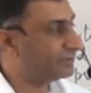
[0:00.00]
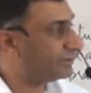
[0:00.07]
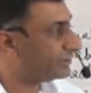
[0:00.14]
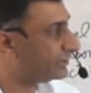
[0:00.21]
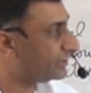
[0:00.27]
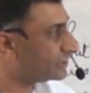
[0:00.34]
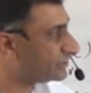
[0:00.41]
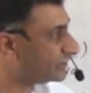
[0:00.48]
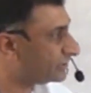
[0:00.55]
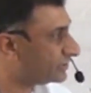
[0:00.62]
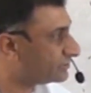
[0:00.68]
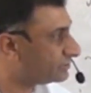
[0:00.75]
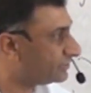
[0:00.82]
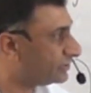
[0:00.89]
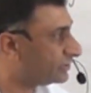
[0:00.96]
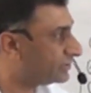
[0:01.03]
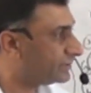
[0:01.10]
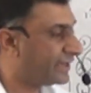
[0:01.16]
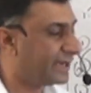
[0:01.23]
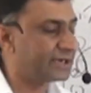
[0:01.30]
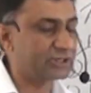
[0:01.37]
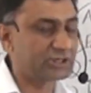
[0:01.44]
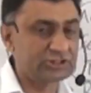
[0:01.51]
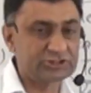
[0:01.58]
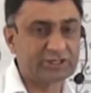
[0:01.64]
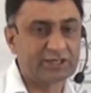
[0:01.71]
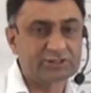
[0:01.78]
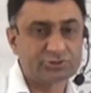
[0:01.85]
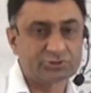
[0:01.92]
The reader changes mean that
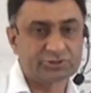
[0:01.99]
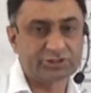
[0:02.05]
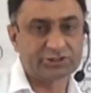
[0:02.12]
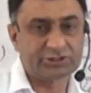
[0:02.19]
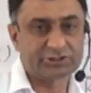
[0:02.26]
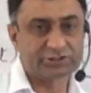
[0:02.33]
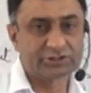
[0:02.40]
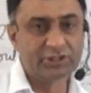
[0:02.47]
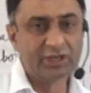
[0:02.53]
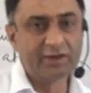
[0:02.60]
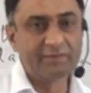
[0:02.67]
culture also changes.